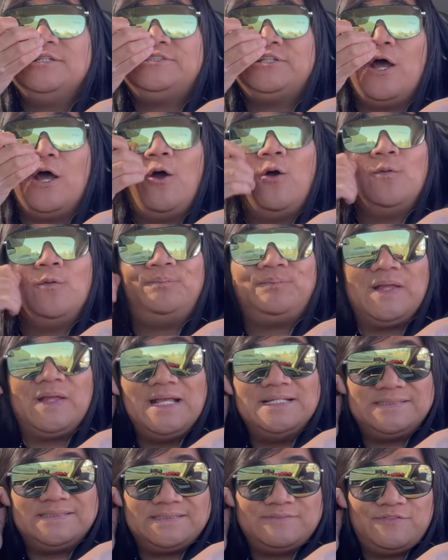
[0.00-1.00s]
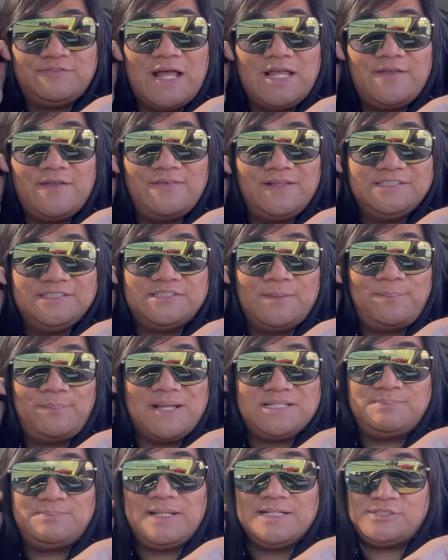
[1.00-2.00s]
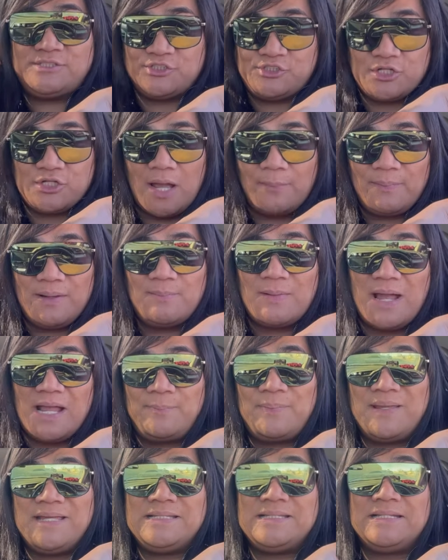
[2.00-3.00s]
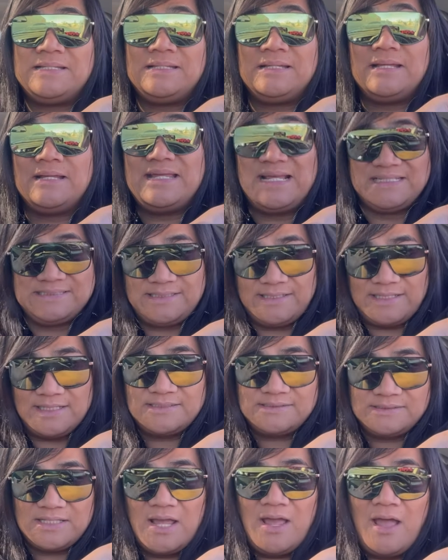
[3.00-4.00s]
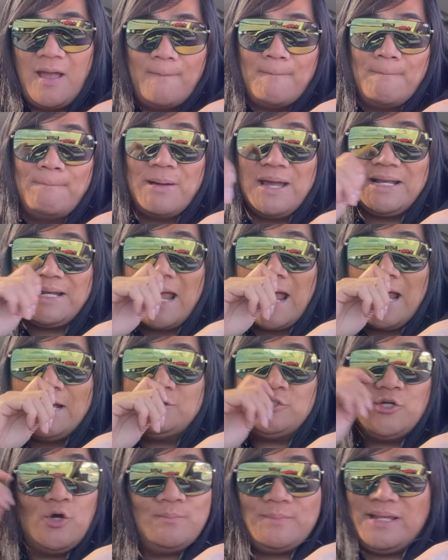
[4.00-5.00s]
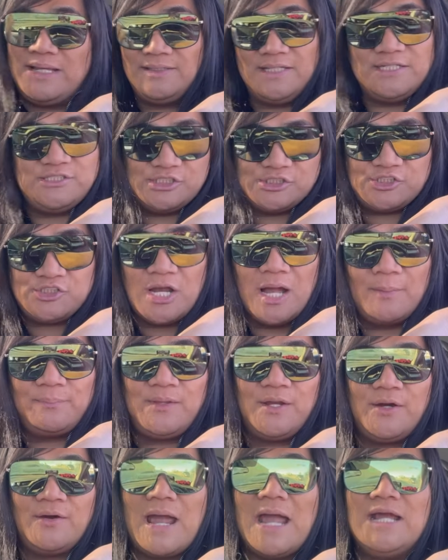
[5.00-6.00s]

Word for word: So is Value Village the best place to shop? In my opinion, yes, it is but I don't mainly just shop there.